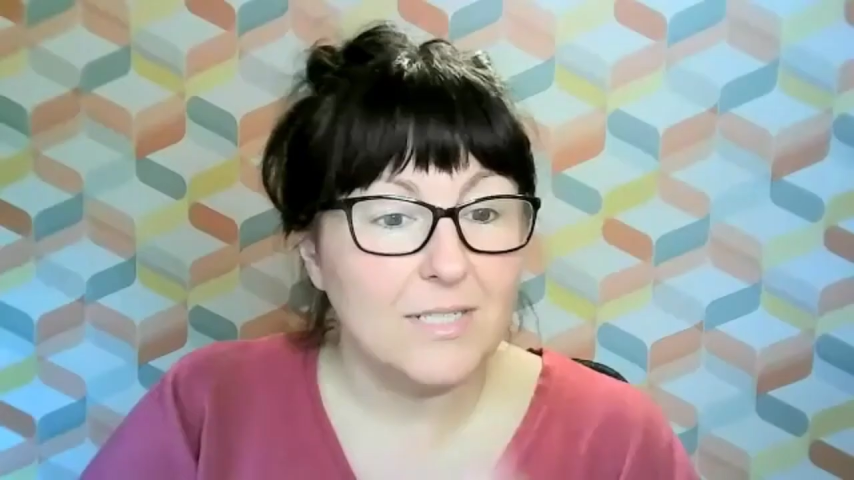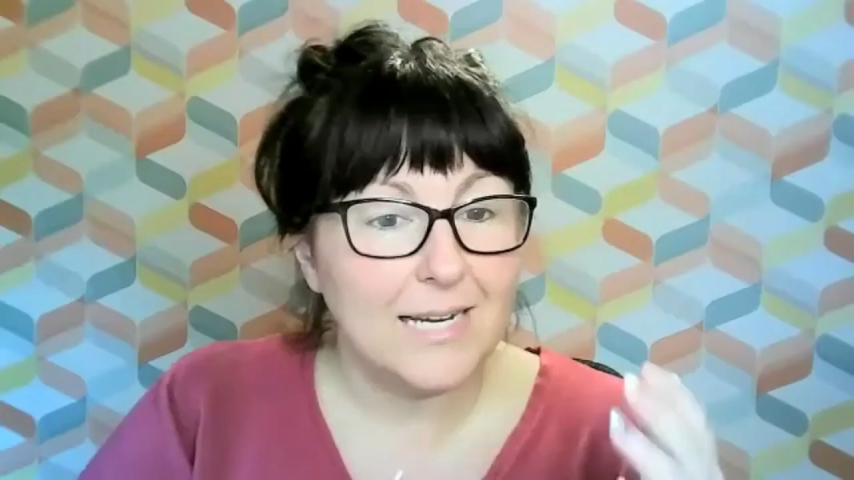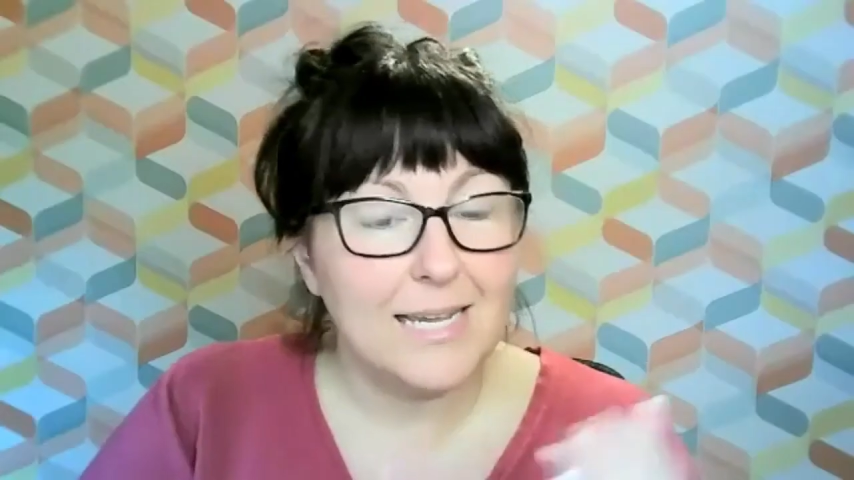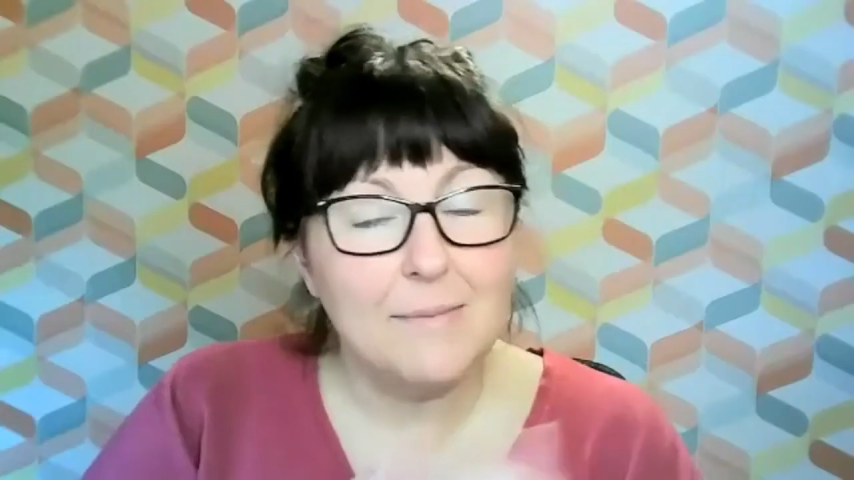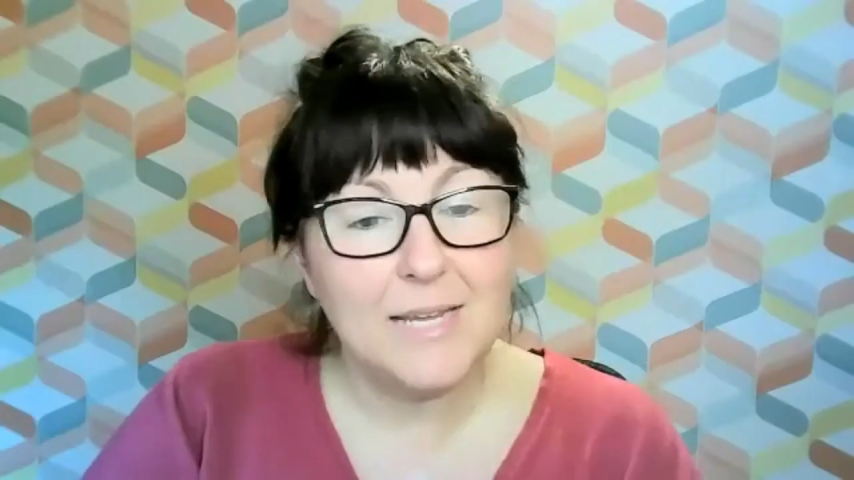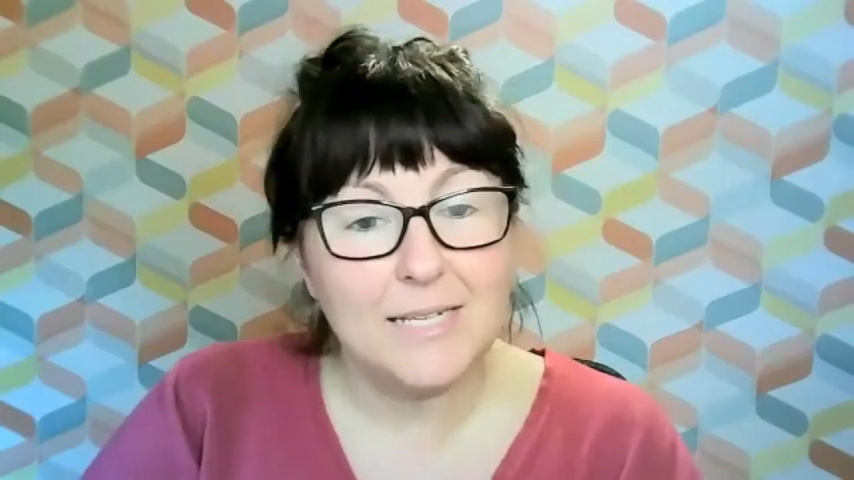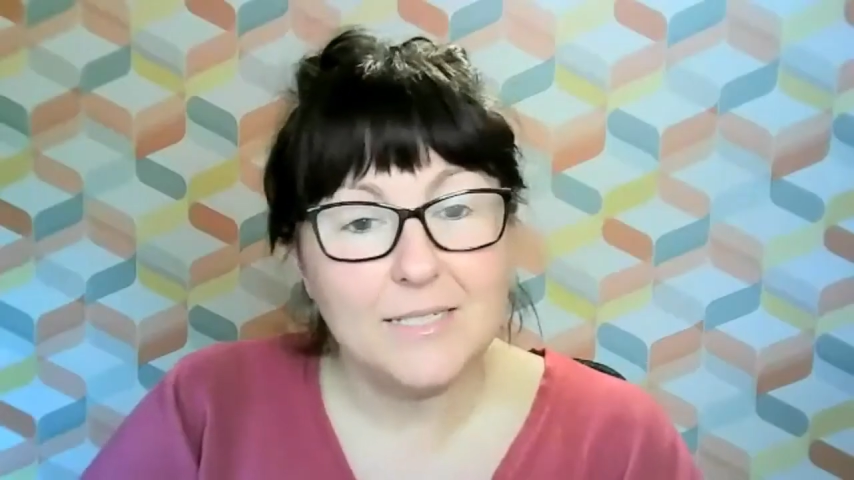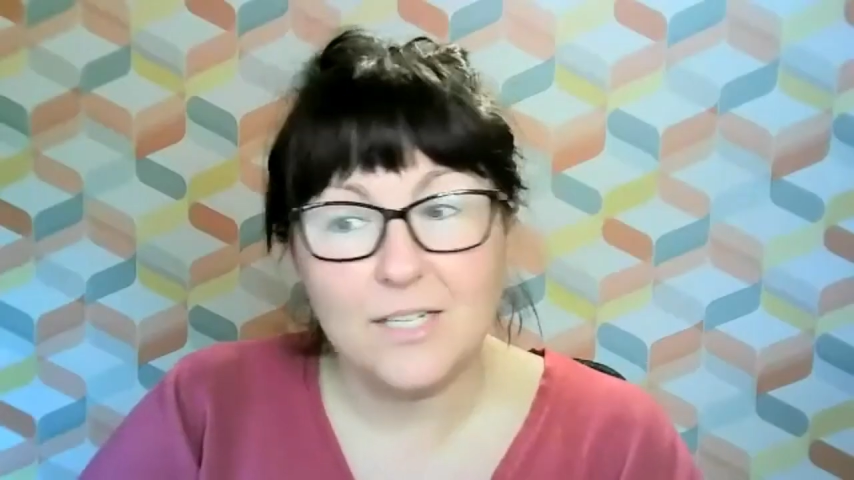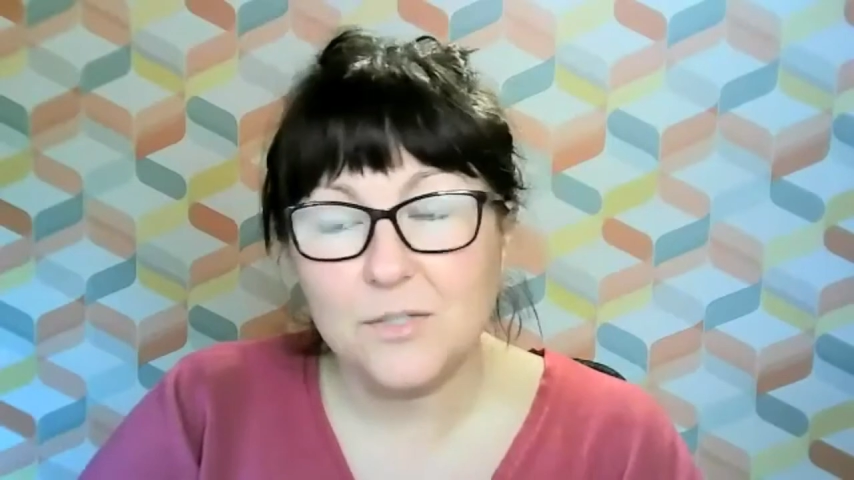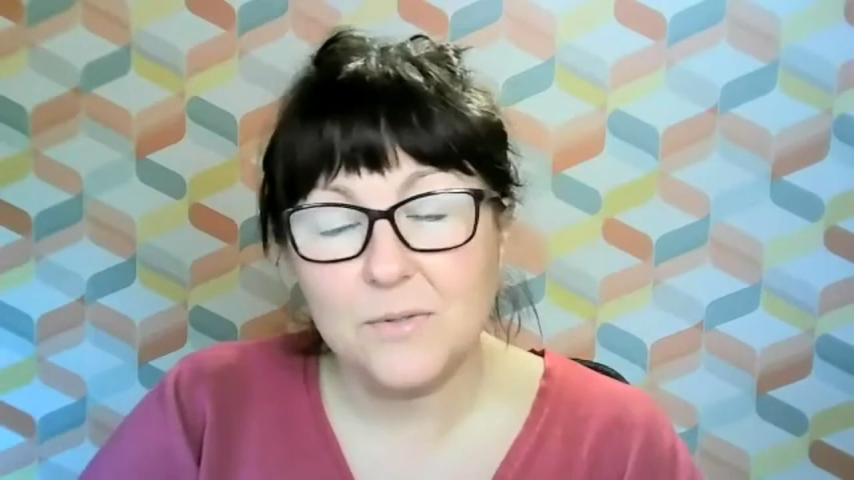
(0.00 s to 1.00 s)
contact Kim, get
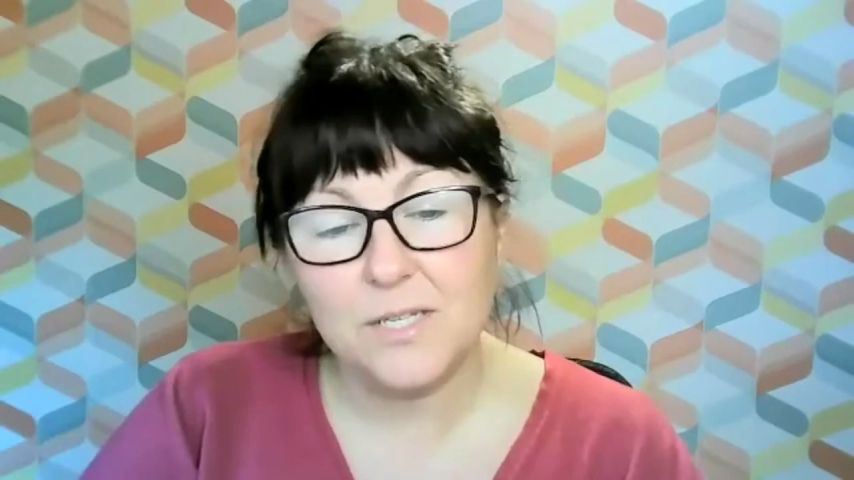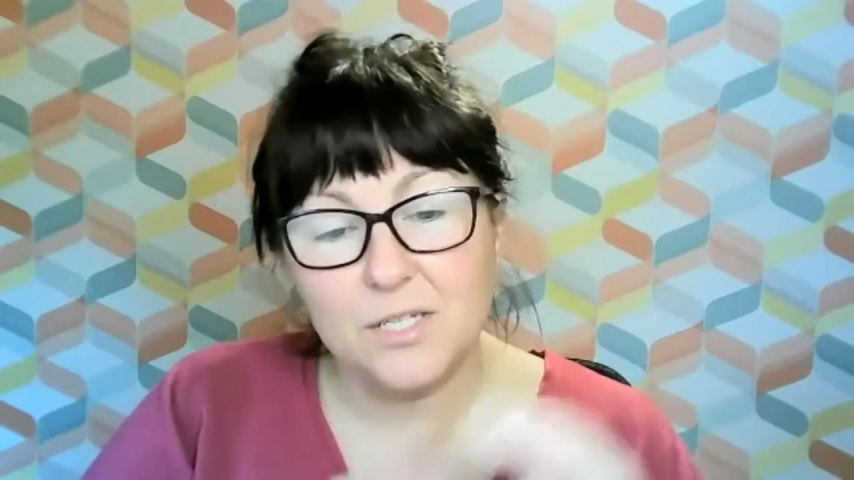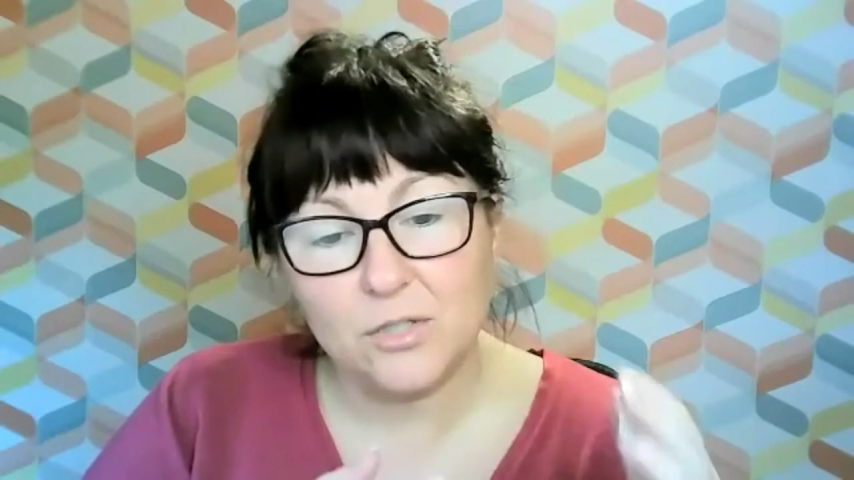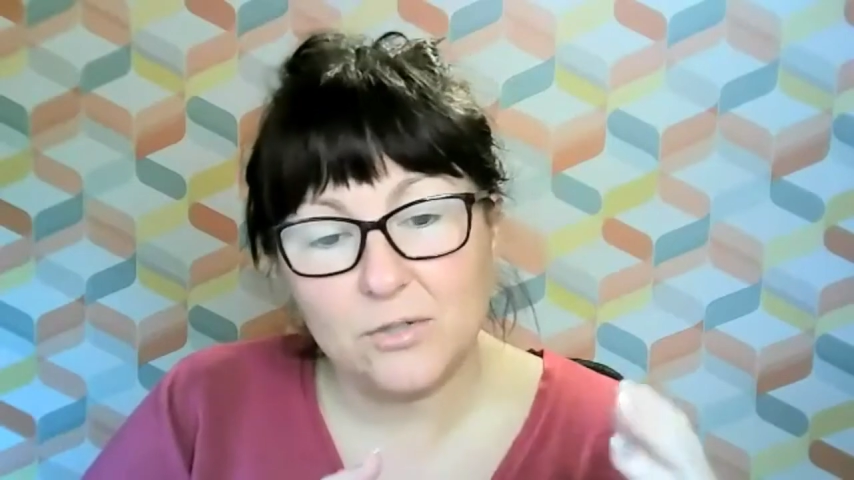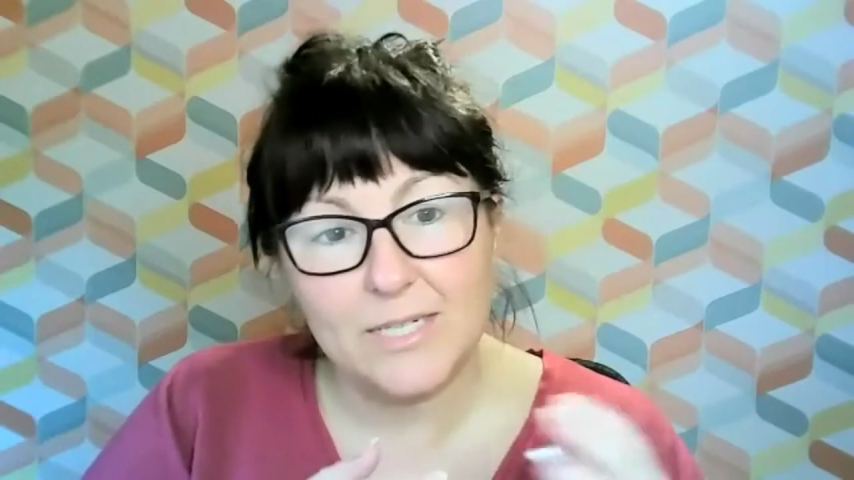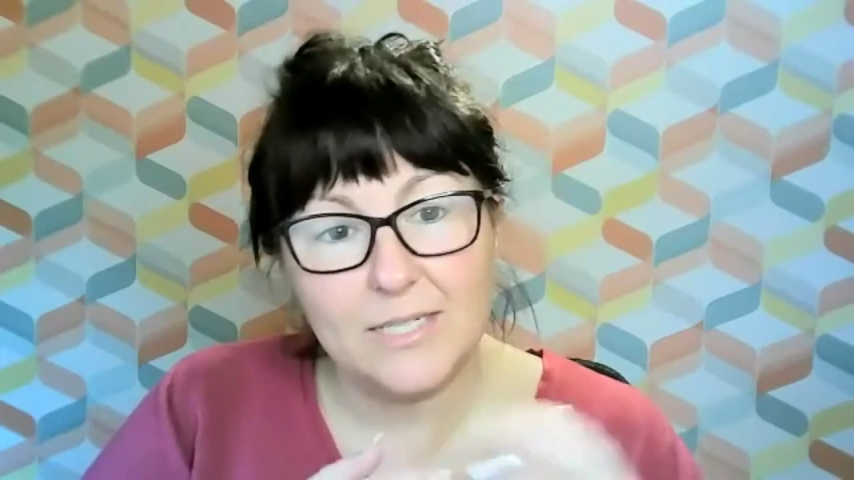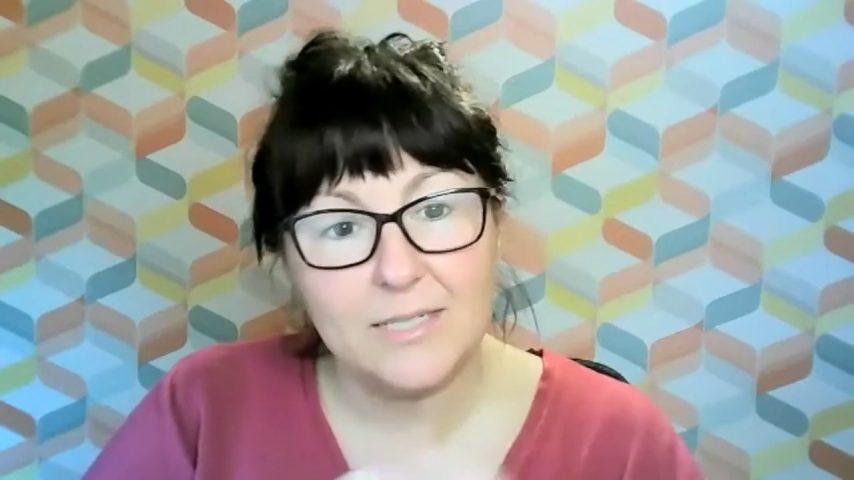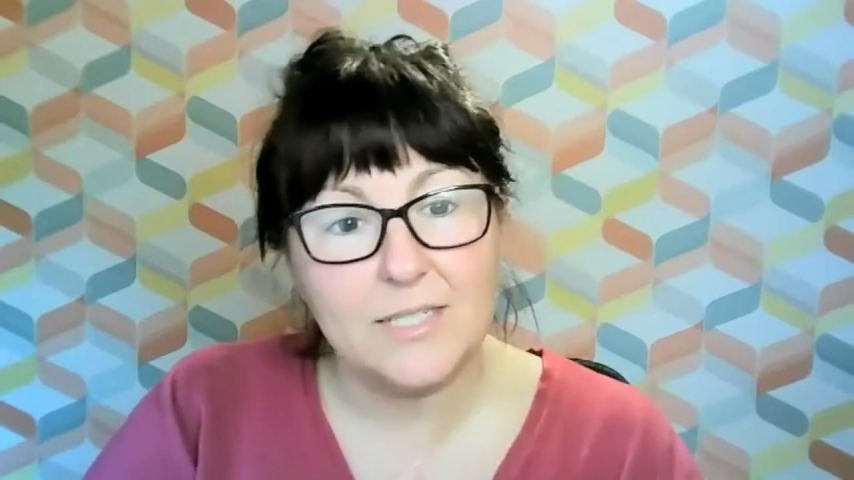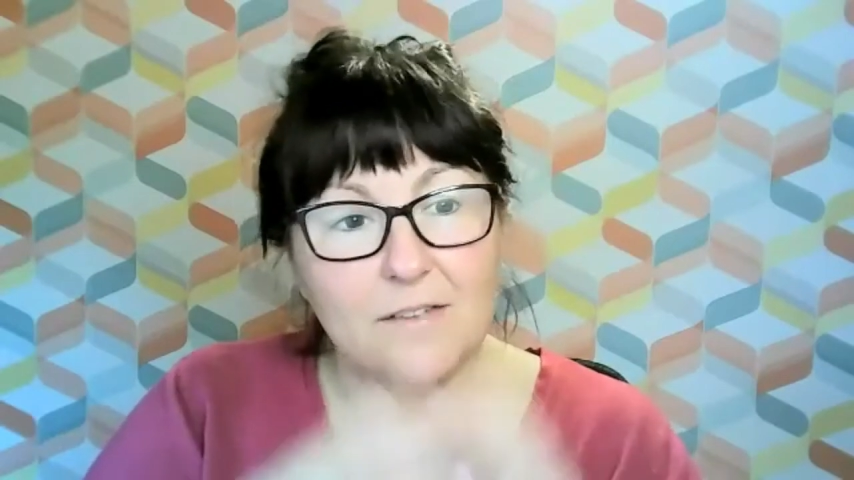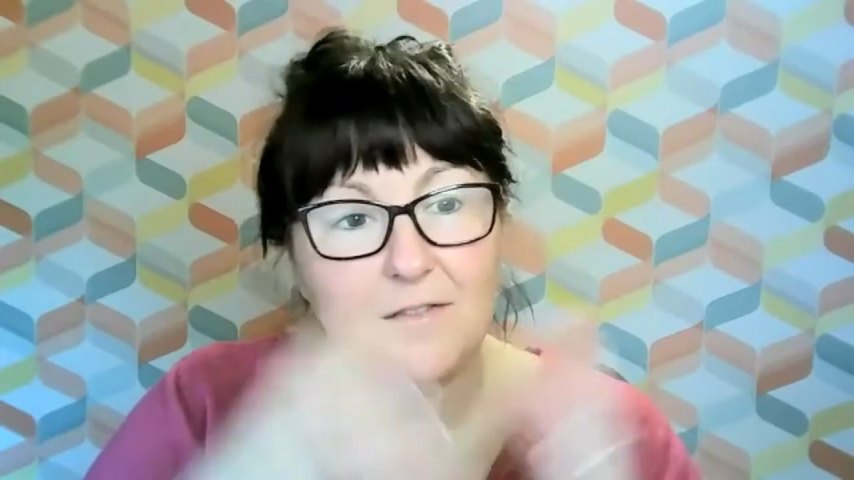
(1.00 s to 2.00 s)
in touch with her, join her
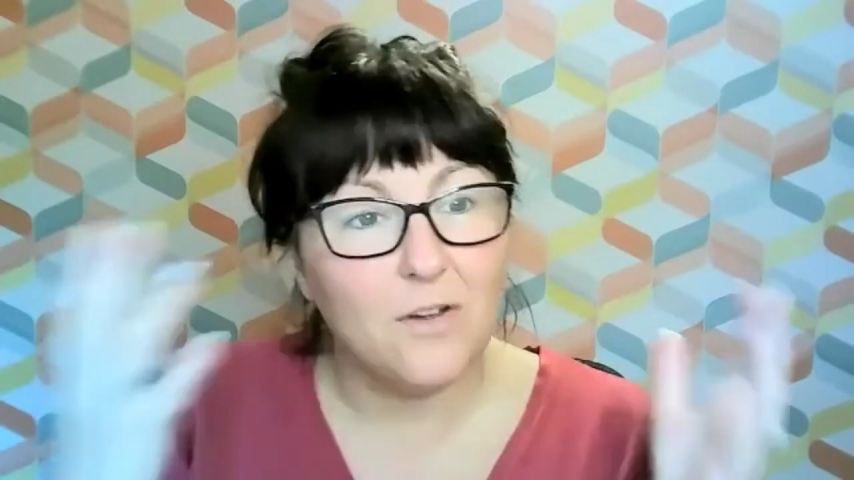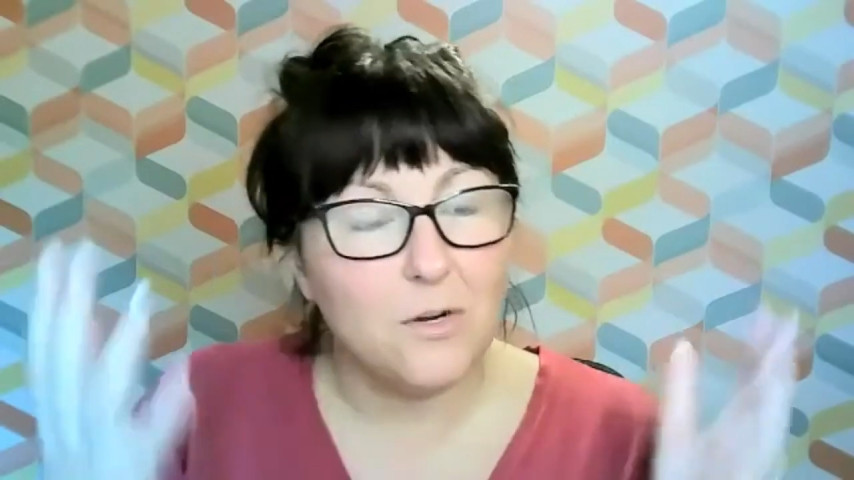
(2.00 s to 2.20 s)
stuff,